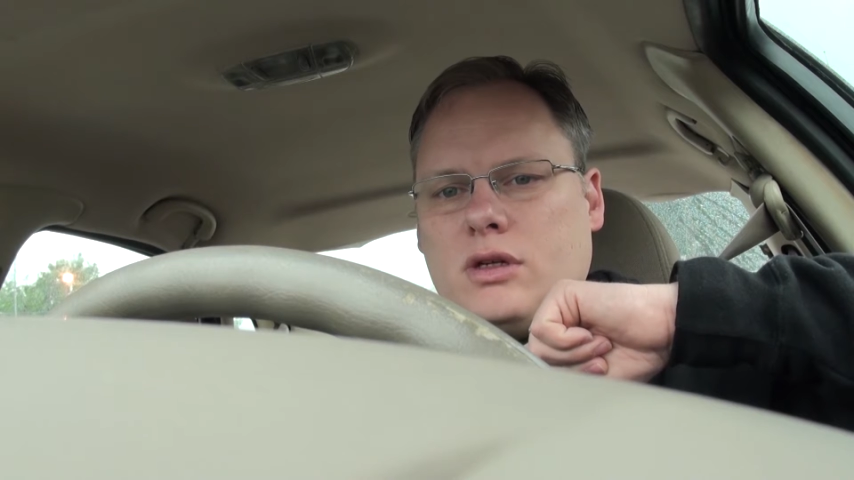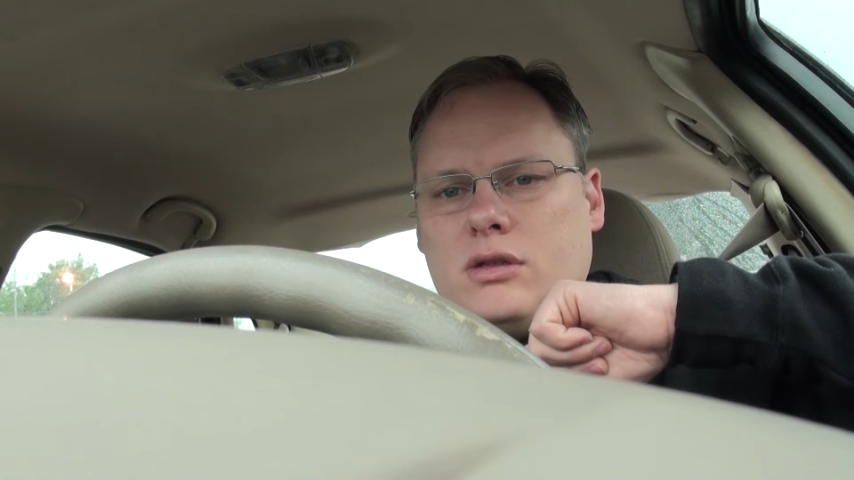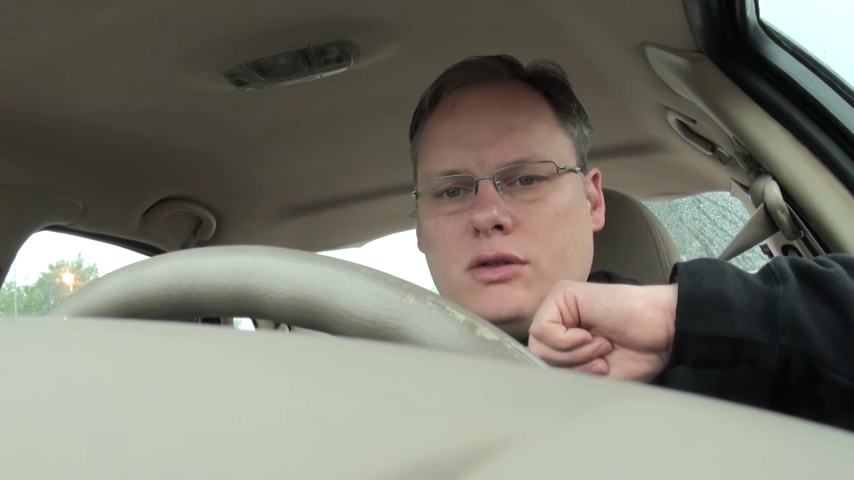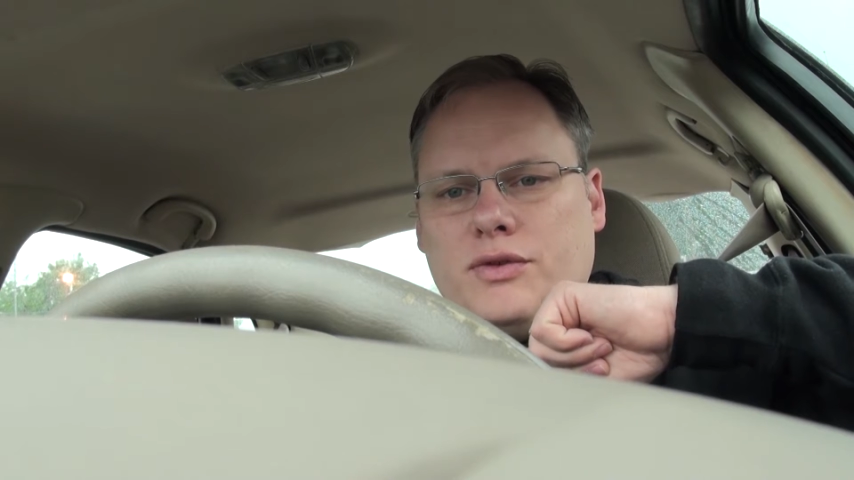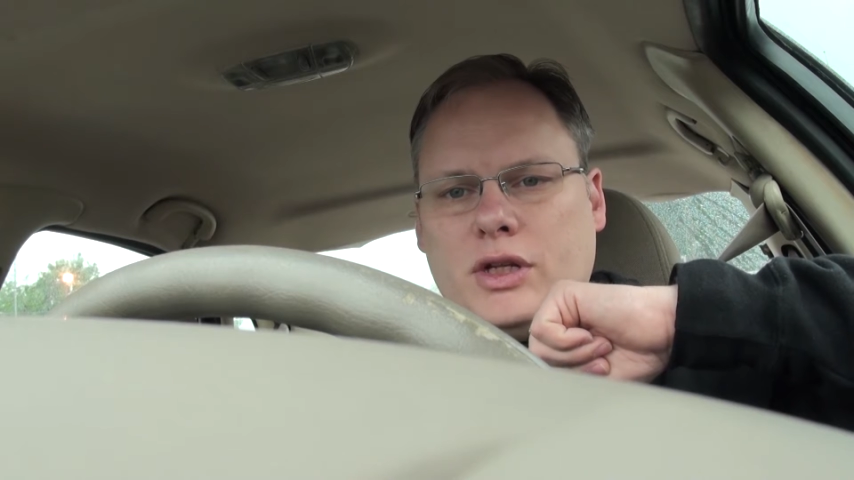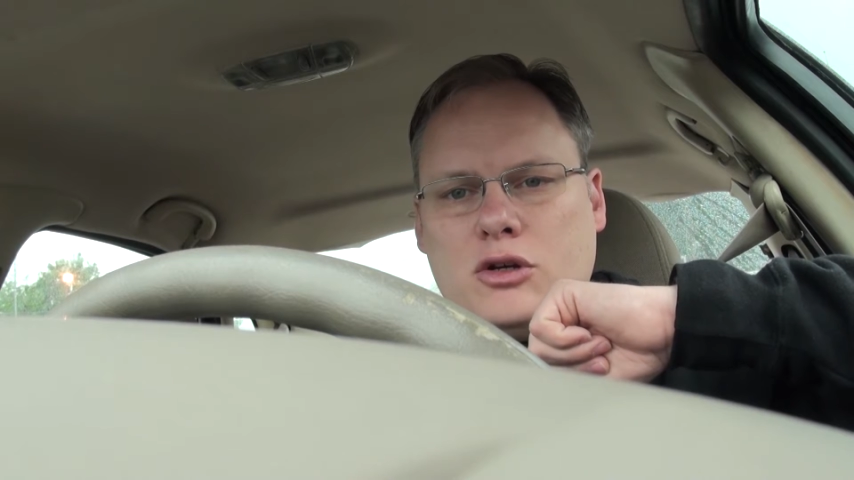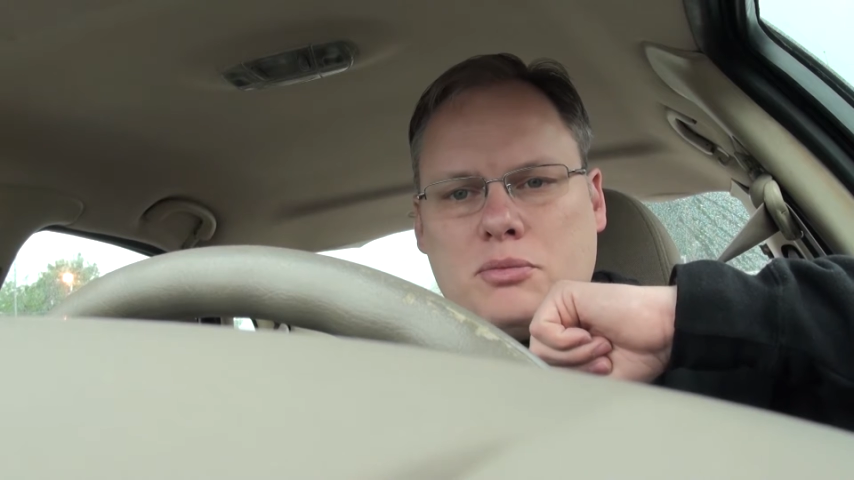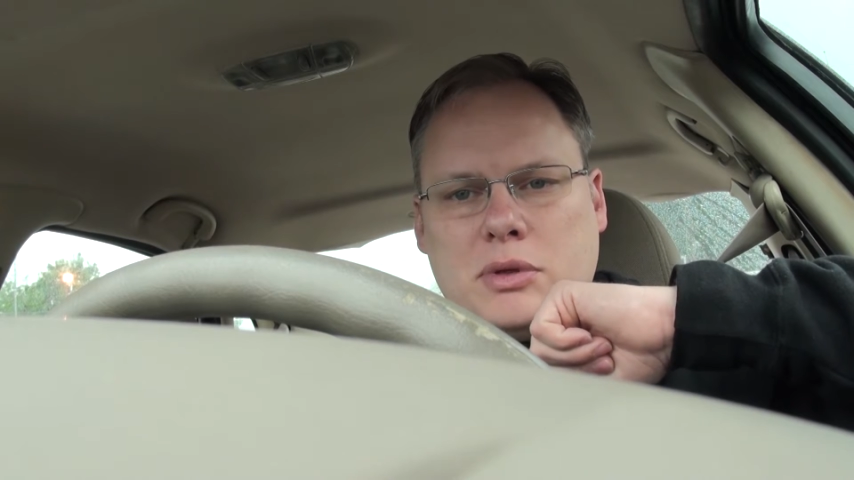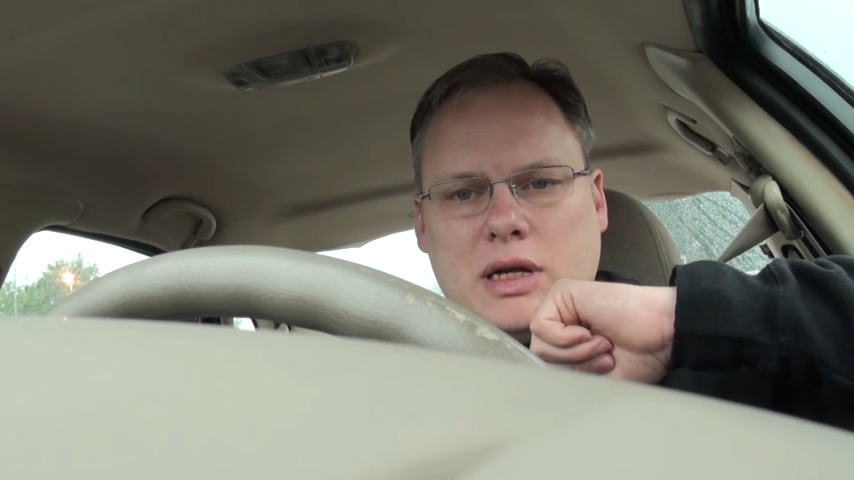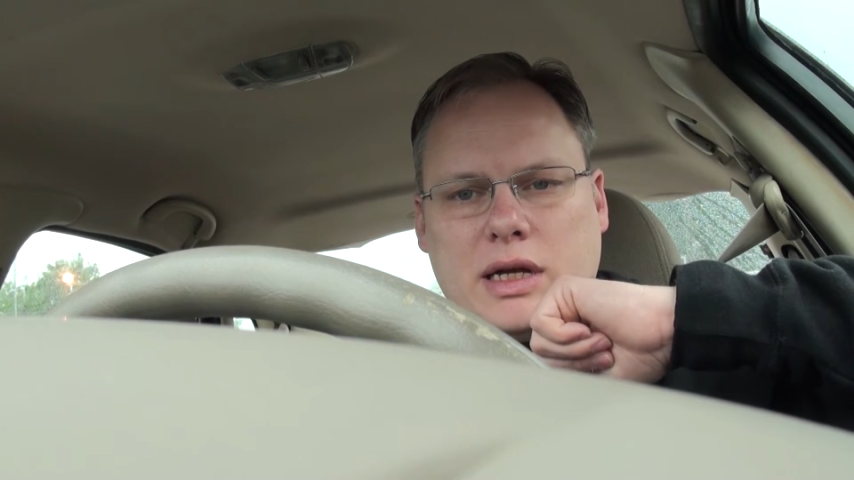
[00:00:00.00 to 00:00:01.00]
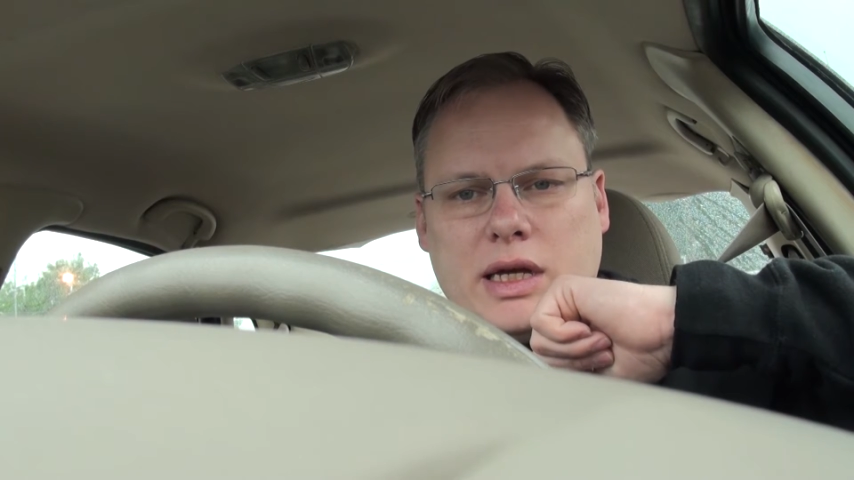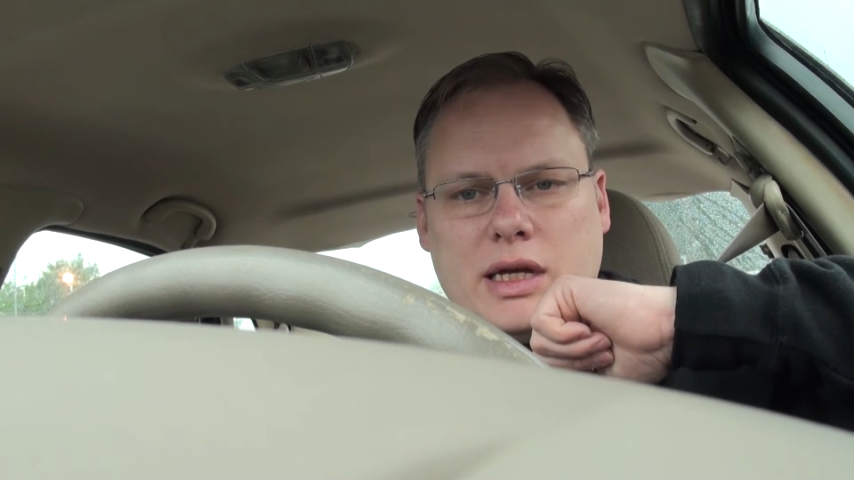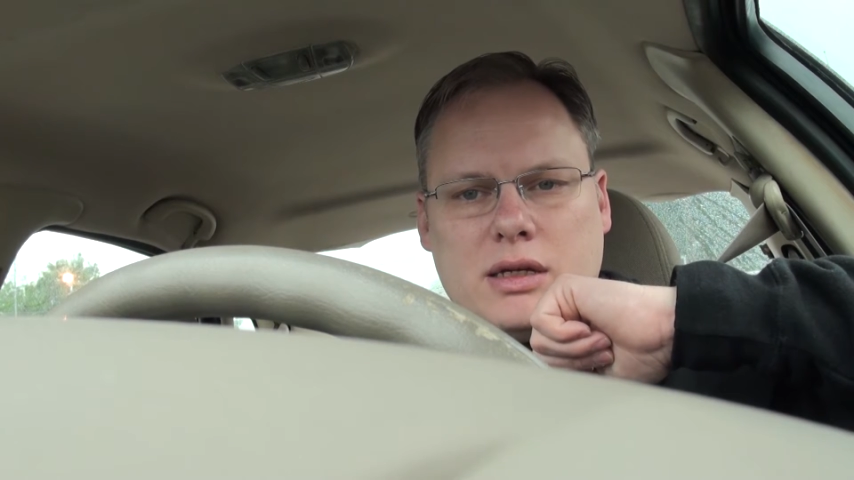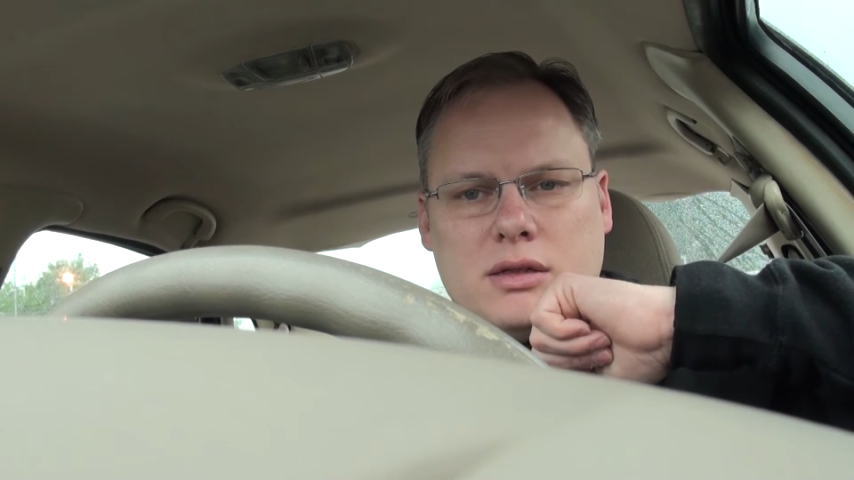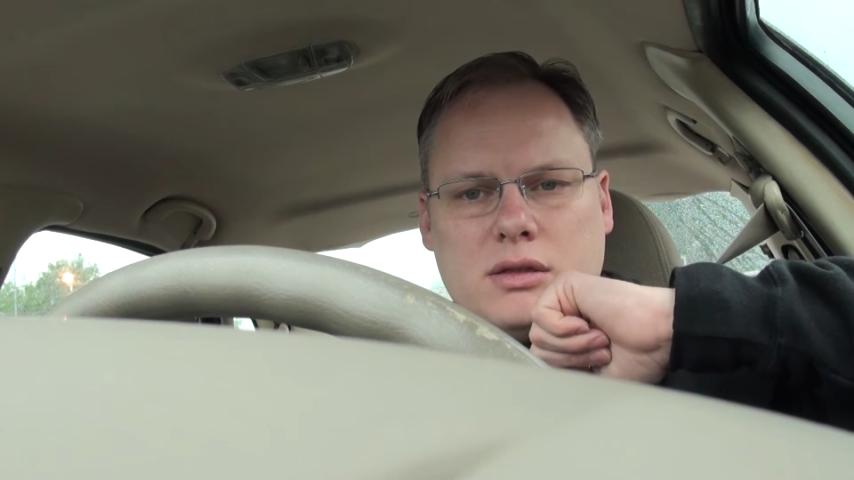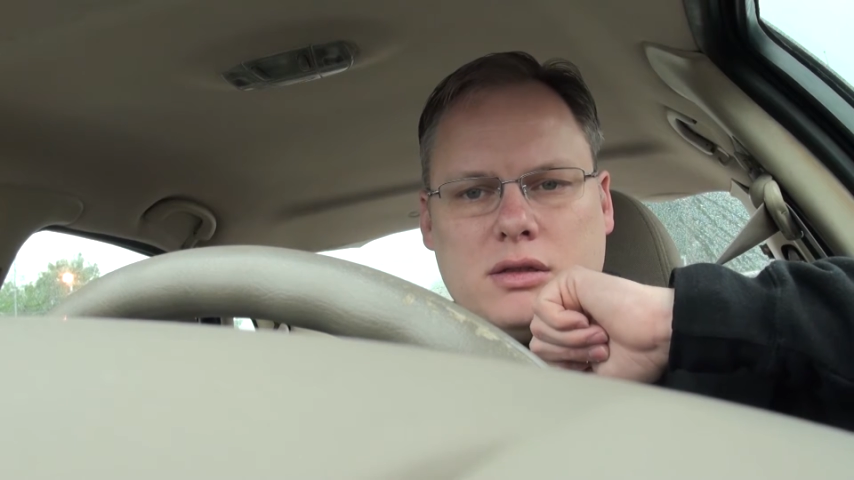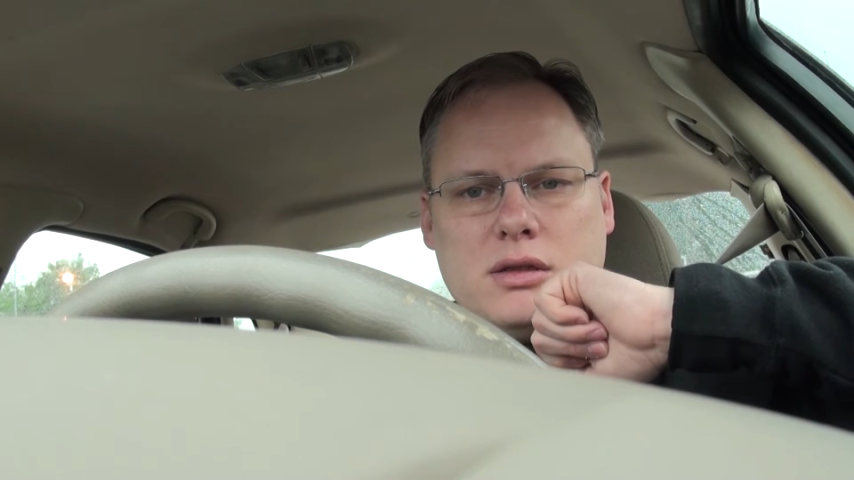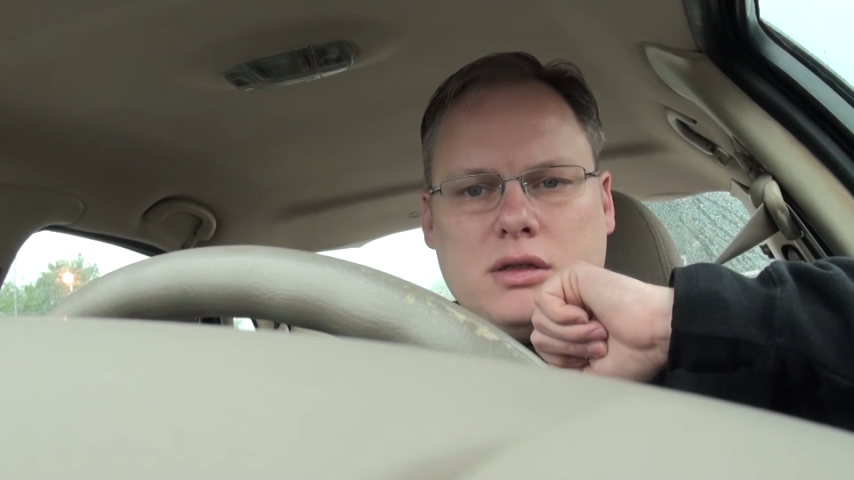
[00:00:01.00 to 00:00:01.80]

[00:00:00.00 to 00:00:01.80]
the video blogging